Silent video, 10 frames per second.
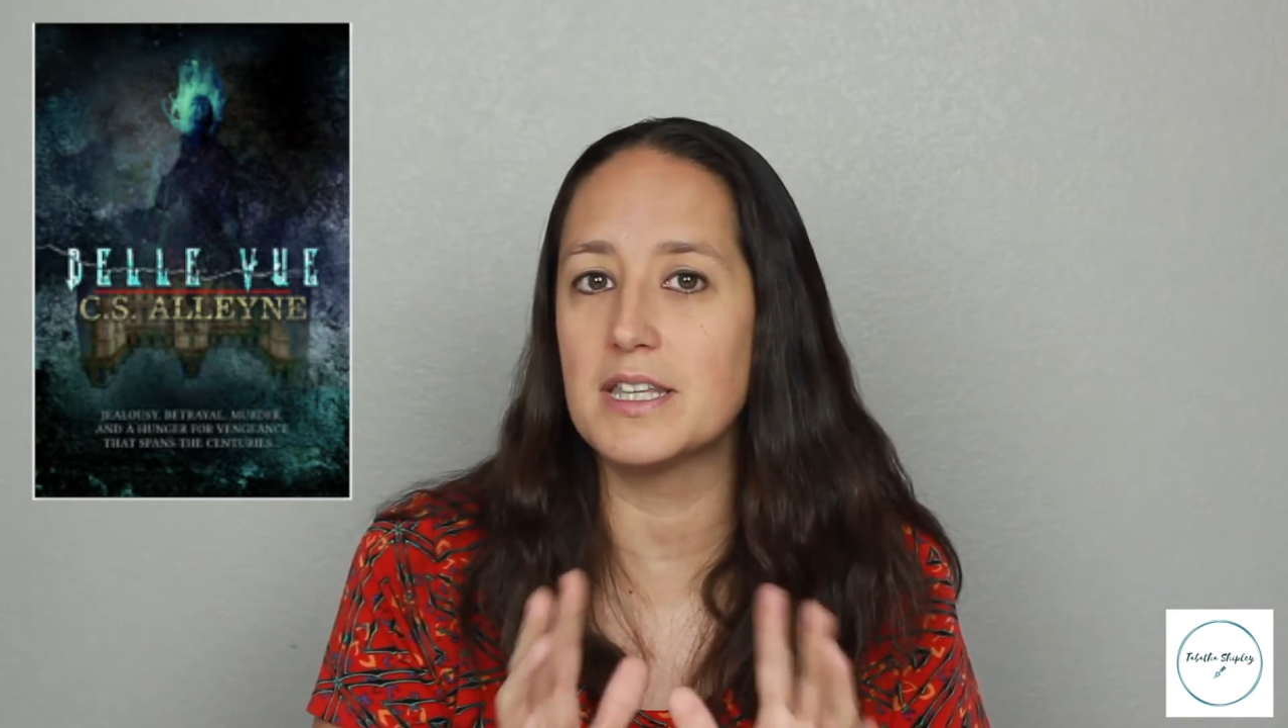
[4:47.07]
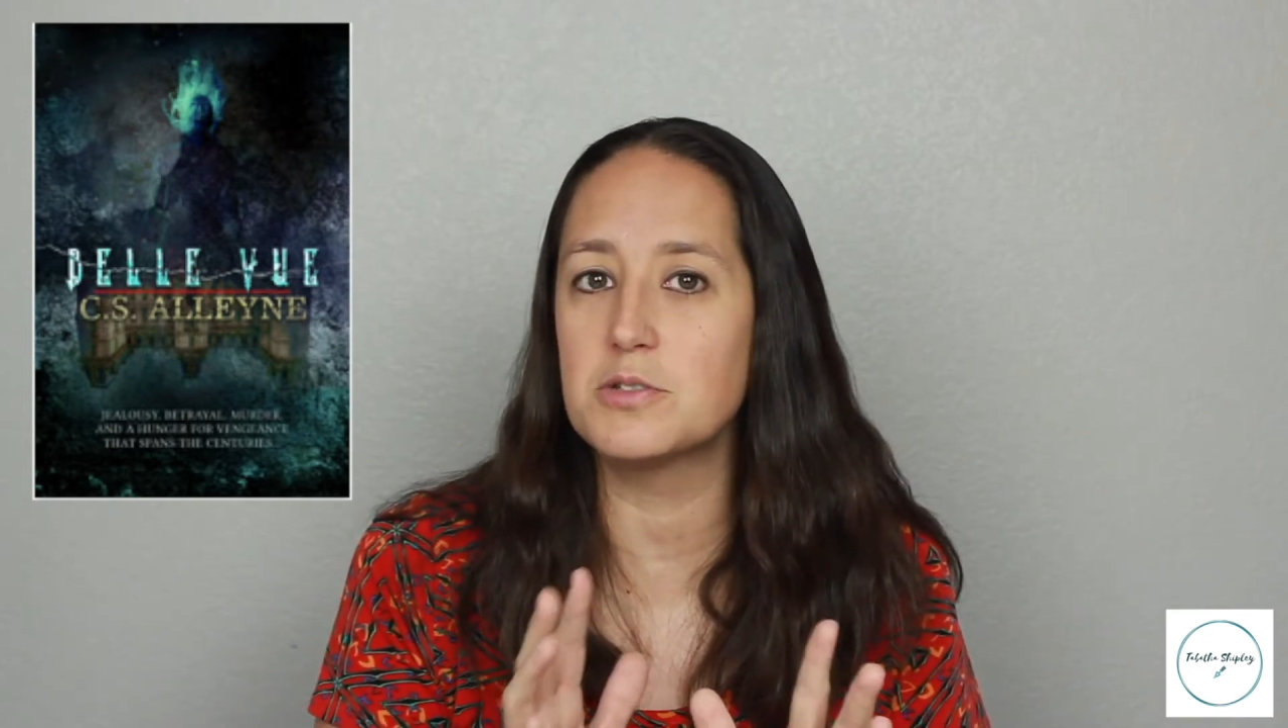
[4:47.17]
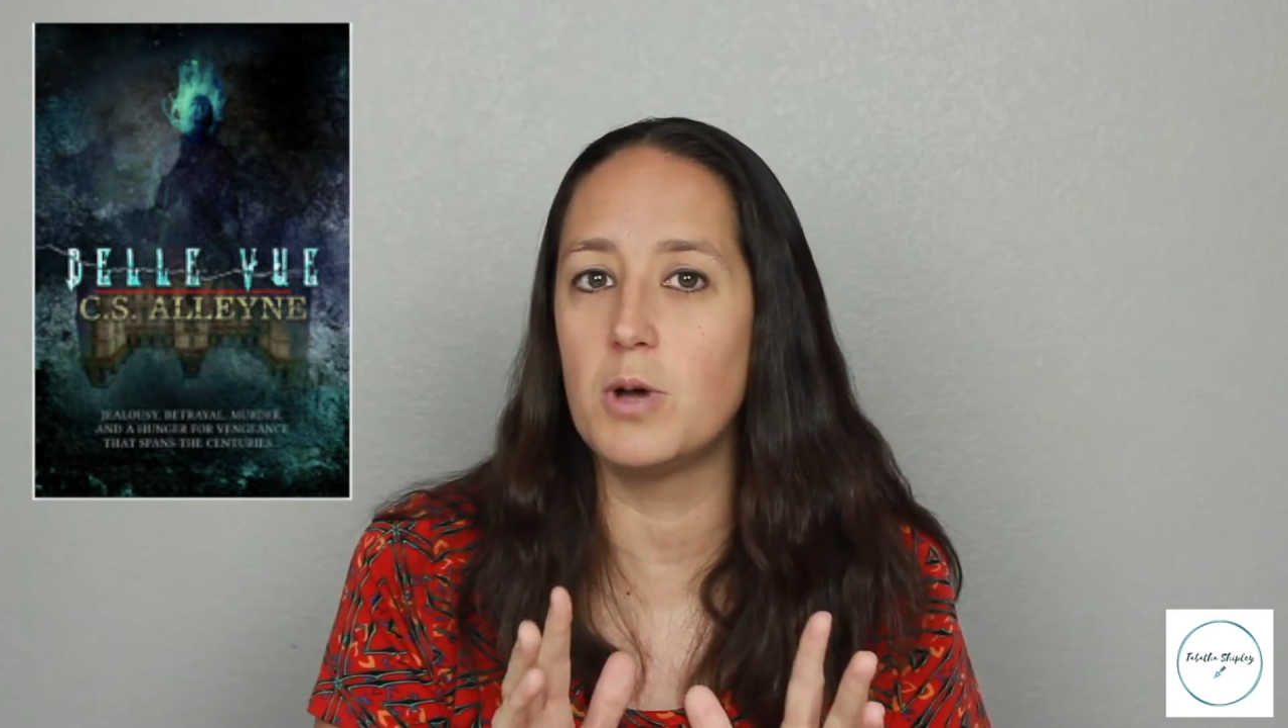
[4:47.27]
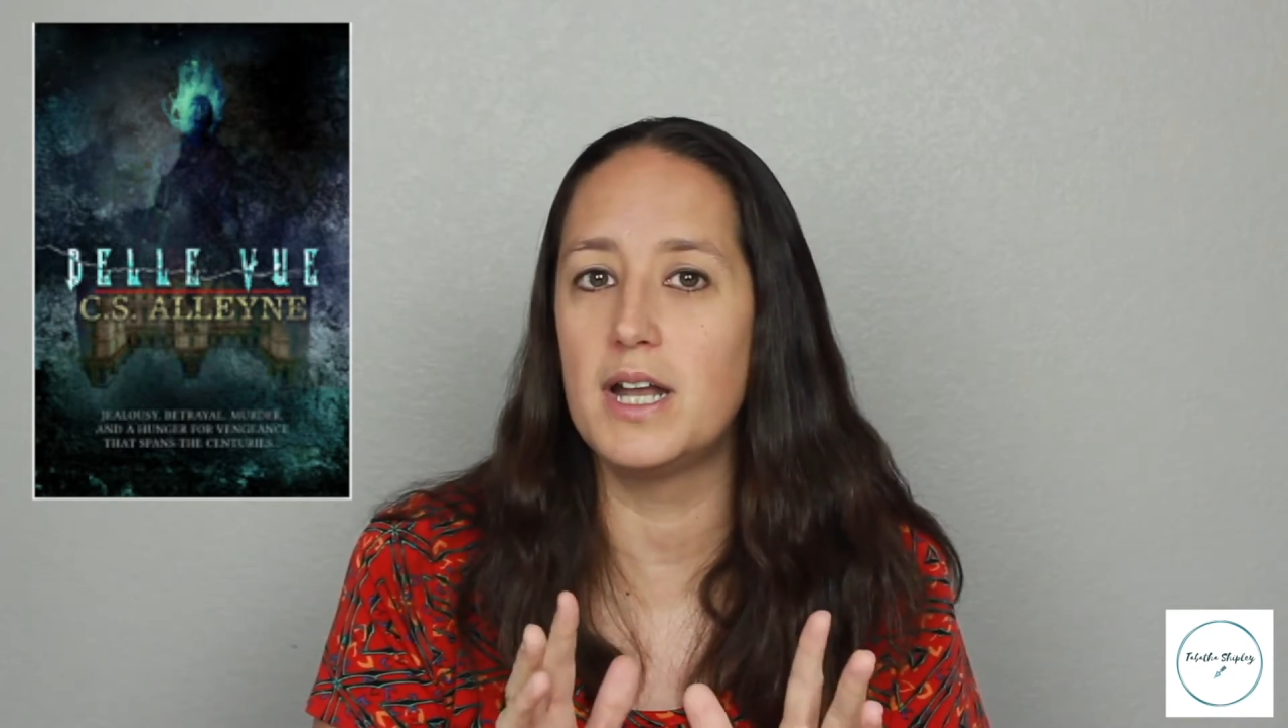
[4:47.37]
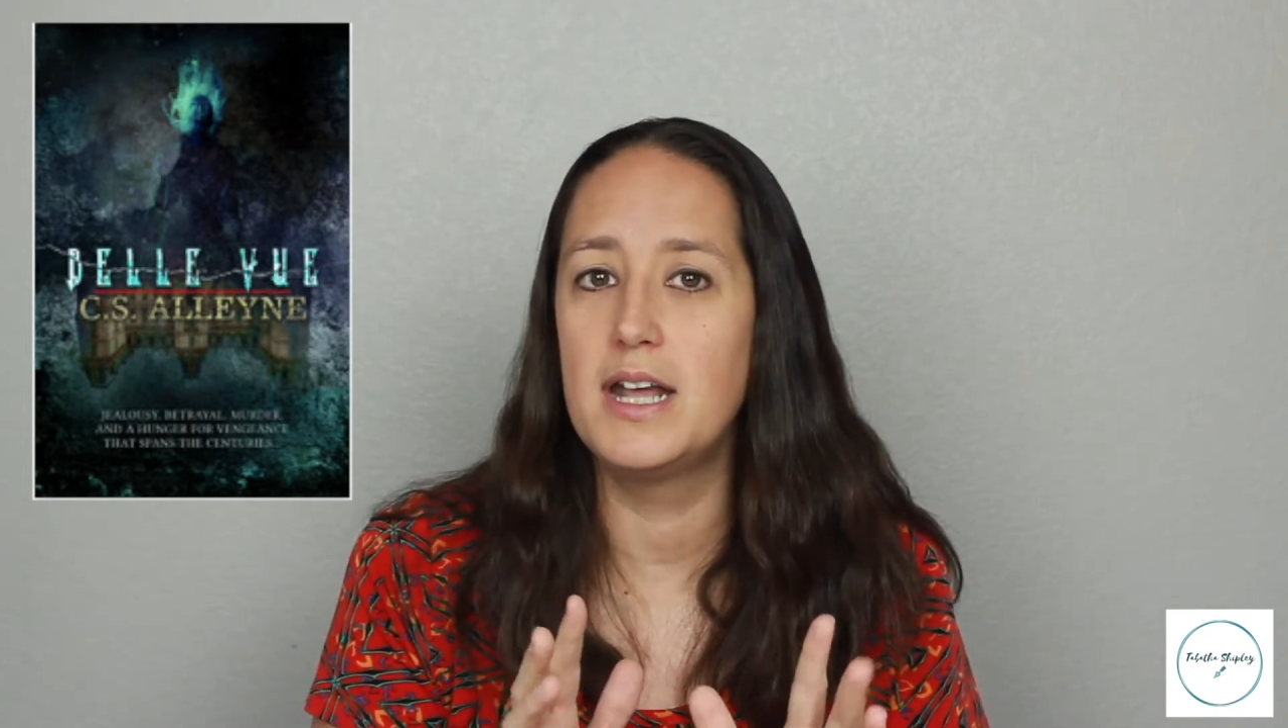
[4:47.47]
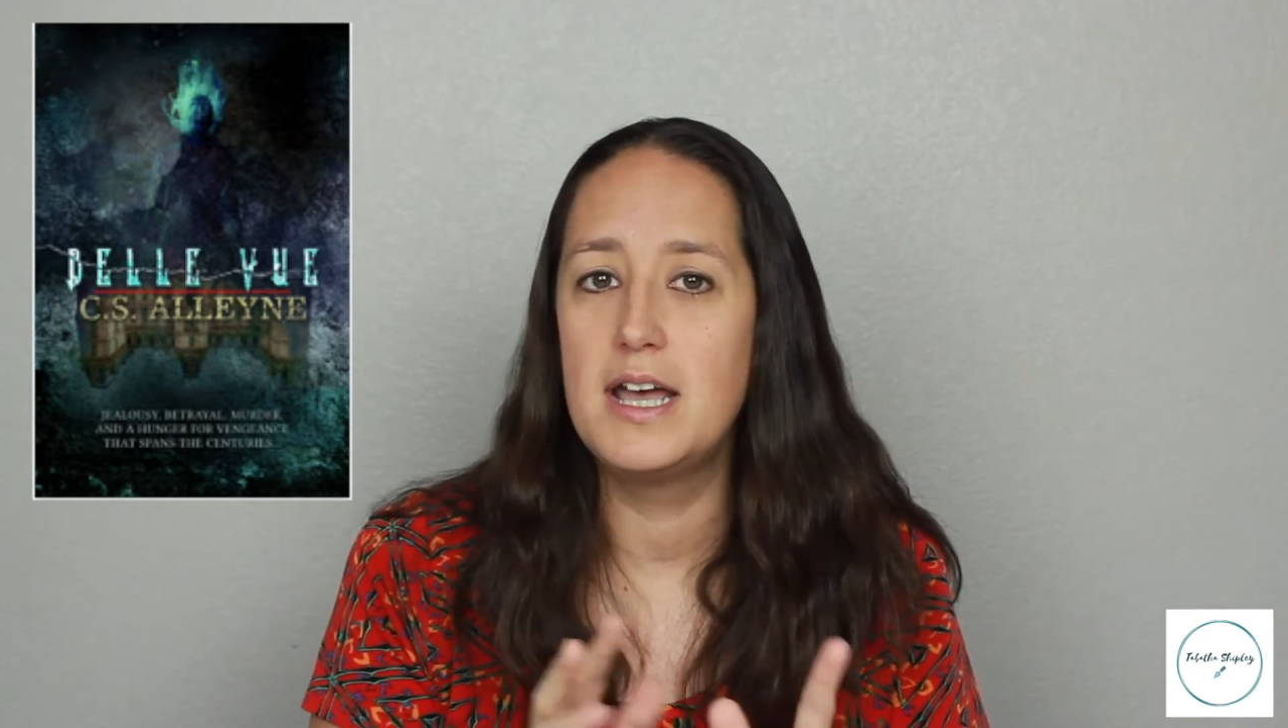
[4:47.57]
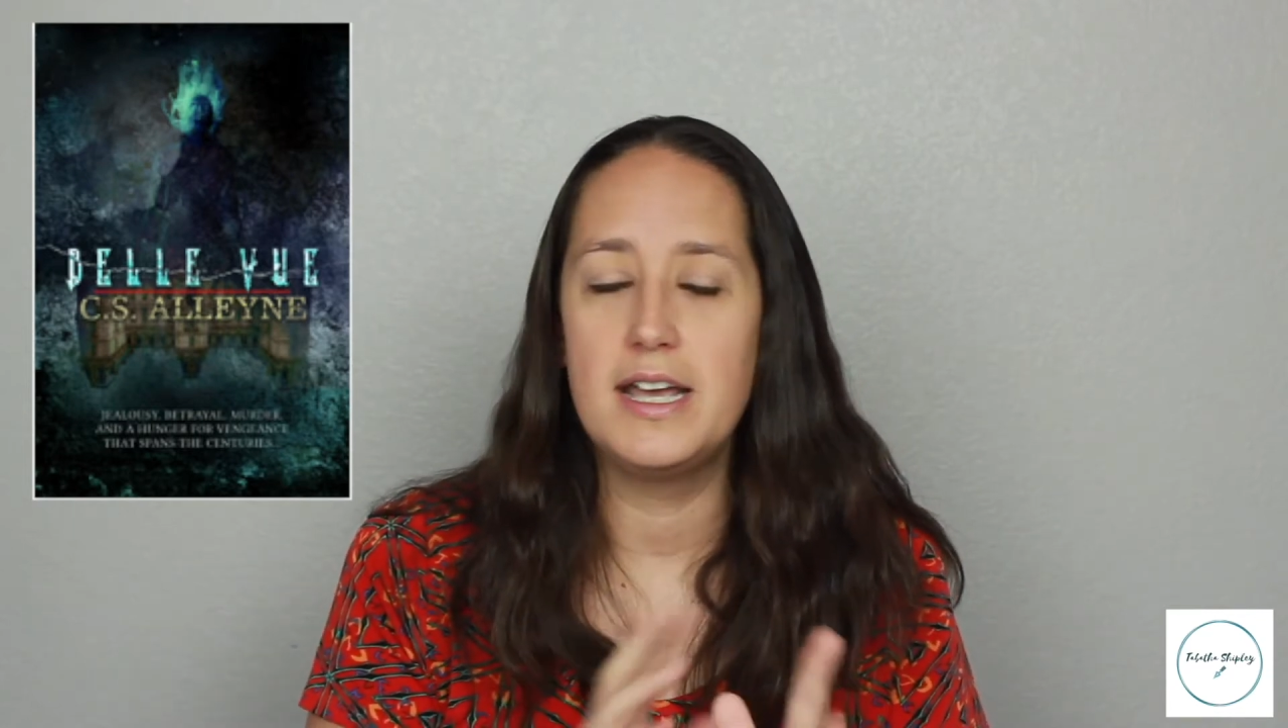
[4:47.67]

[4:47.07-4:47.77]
this one